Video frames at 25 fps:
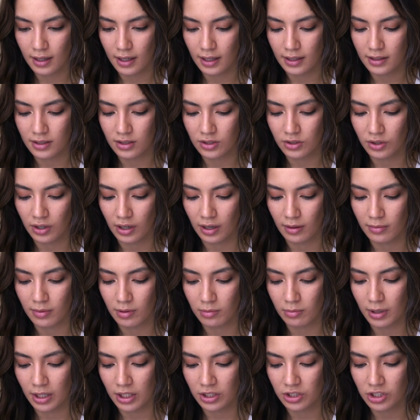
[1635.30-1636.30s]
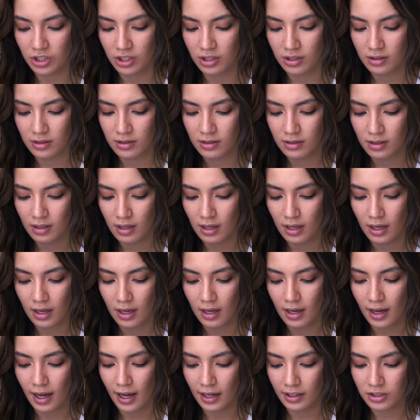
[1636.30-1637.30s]
Instagram dimensions.
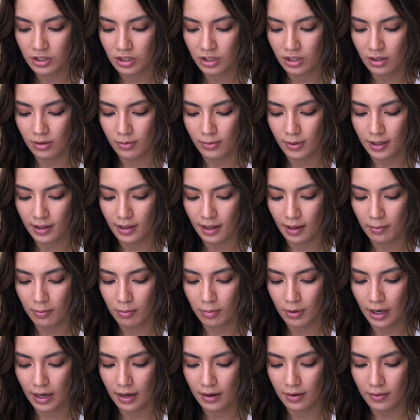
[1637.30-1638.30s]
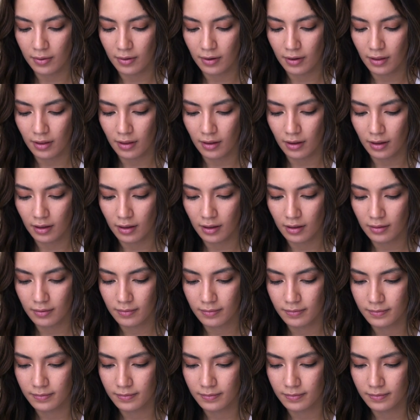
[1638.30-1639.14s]
I actually don't want that brown thing.